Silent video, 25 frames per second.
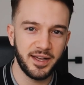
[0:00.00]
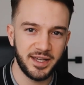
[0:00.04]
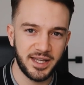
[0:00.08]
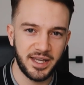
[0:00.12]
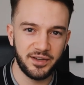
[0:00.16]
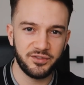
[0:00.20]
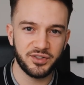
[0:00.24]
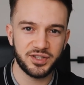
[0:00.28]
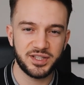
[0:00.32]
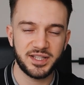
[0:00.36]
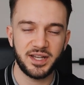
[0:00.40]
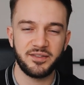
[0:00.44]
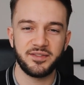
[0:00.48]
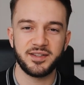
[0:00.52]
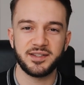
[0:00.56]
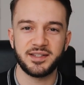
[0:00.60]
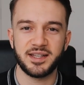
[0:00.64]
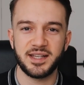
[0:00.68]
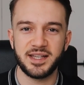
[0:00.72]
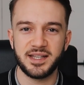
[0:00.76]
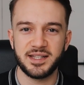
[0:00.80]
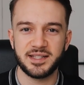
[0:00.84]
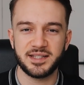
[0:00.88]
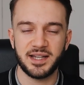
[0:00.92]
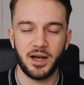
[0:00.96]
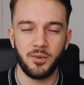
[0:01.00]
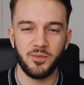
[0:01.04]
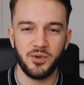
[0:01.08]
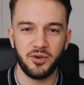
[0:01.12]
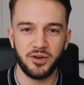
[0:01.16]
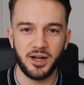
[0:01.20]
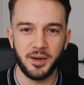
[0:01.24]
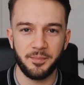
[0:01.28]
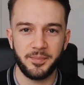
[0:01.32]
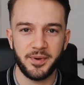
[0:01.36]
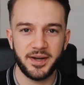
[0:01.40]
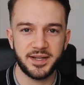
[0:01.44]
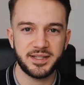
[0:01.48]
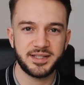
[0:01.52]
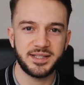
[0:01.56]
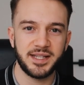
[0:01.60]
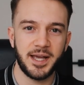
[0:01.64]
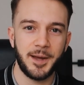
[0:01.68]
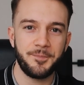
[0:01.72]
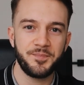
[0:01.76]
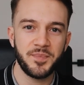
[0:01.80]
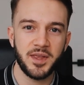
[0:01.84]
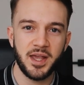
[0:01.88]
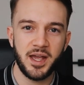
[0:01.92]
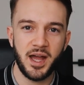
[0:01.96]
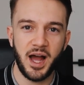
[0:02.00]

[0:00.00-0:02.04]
give us 7 days and we'll get back to you.